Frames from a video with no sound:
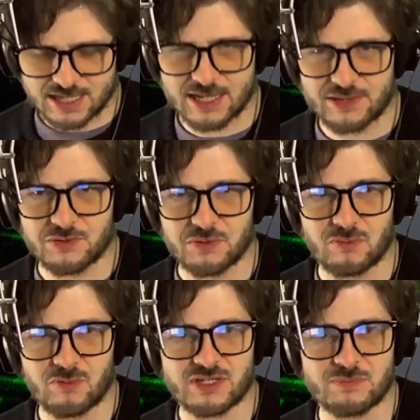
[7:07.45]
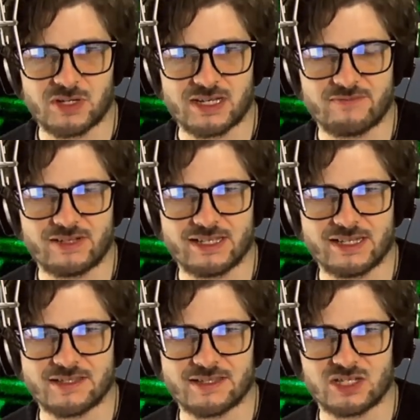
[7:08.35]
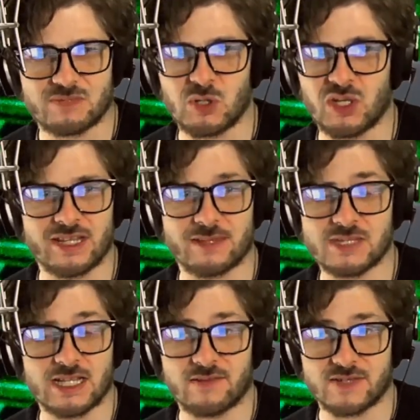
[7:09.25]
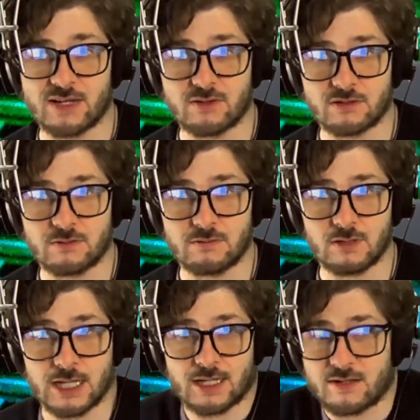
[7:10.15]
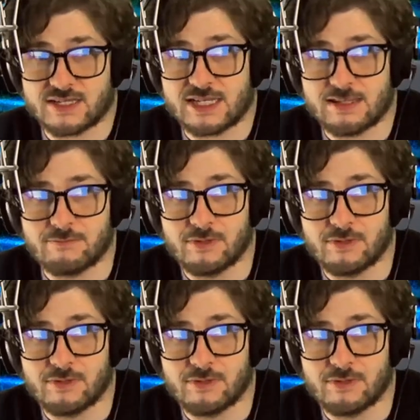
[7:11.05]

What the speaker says: I thought, well, what's the point in having lights that are just burning themselves out? I can't see them.